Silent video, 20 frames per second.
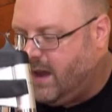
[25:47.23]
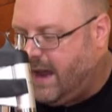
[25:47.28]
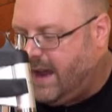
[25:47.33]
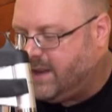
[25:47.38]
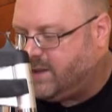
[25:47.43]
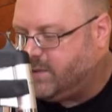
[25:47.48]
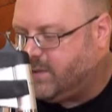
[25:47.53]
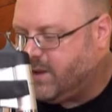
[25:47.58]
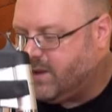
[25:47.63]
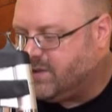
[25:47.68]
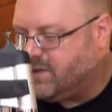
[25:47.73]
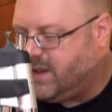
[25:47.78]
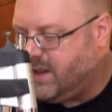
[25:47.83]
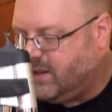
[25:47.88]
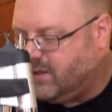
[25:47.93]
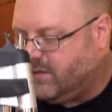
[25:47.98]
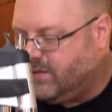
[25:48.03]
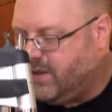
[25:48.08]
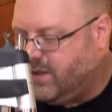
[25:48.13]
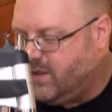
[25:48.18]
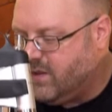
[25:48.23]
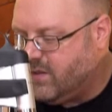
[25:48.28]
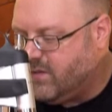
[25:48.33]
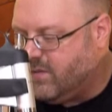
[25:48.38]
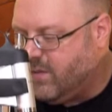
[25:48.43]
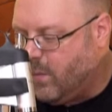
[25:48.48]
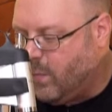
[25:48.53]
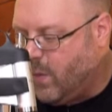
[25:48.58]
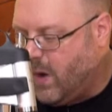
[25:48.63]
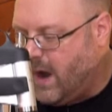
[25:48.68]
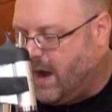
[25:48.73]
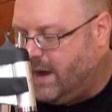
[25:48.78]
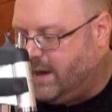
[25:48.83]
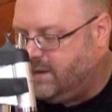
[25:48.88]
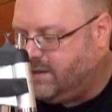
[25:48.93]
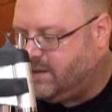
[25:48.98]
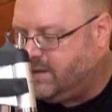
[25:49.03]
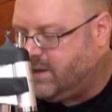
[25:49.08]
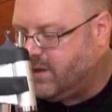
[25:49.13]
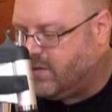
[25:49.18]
As with our single vineyard wines,